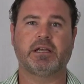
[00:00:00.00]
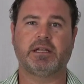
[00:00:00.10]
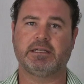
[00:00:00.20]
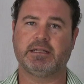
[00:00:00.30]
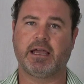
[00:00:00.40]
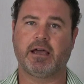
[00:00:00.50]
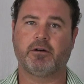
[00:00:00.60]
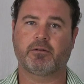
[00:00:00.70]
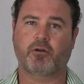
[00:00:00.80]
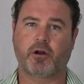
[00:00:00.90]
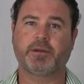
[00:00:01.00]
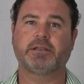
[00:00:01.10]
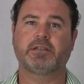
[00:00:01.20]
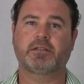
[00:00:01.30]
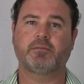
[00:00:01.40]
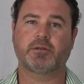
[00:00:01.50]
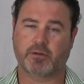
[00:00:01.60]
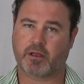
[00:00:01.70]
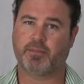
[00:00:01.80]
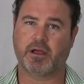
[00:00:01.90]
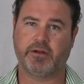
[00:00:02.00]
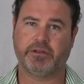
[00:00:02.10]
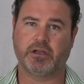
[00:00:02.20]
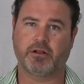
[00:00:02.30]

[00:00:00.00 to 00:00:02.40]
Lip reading: and in our cropping systems we compare everything